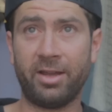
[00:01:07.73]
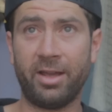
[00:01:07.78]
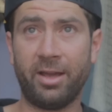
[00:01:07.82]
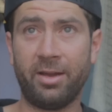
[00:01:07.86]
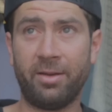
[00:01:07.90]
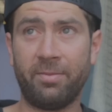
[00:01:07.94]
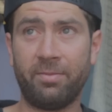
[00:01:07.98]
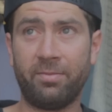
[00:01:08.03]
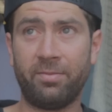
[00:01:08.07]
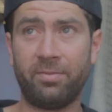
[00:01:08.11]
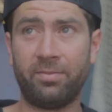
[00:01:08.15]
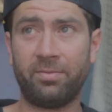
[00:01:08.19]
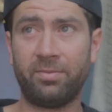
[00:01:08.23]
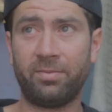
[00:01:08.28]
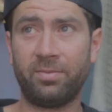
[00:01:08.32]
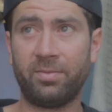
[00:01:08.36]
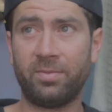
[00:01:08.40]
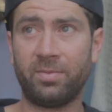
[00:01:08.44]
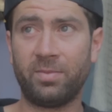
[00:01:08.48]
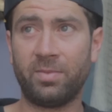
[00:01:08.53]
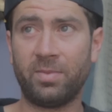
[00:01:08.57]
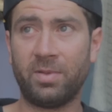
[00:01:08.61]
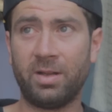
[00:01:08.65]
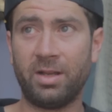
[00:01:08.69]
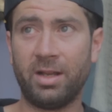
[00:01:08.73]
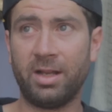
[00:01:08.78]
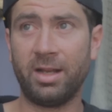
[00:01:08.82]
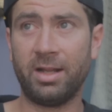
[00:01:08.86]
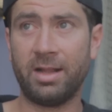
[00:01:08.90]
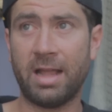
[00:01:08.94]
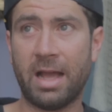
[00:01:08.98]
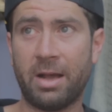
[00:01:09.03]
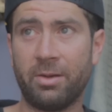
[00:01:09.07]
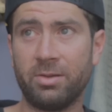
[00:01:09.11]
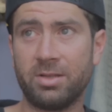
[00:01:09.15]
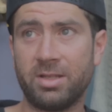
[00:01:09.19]
him,
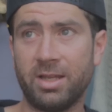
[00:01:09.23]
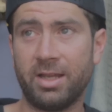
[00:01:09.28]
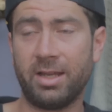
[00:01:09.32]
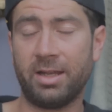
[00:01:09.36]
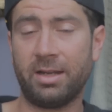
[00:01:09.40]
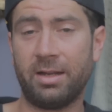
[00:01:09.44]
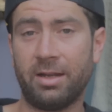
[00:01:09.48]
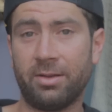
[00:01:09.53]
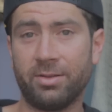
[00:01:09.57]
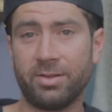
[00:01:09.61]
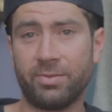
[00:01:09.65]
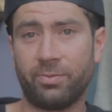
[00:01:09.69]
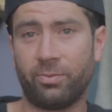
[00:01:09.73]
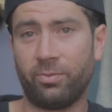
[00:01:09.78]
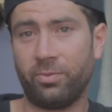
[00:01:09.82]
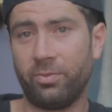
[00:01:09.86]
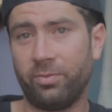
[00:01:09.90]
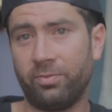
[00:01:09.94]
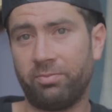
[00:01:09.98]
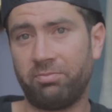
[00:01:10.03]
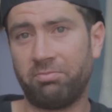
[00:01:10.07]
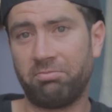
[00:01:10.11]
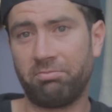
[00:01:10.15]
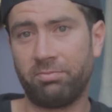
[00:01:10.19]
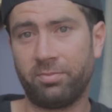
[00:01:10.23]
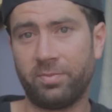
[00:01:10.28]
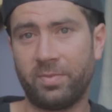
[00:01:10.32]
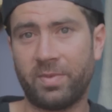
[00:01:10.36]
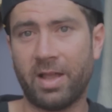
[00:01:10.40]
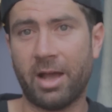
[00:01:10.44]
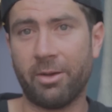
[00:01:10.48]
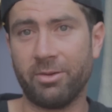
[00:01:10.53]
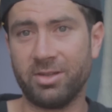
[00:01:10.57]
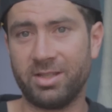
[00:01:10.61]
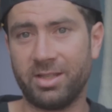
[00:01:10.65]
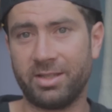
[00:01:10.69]
and that was it. I was
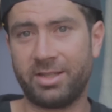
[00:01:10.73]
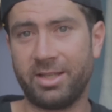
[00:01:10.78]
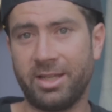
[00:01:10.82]
that was the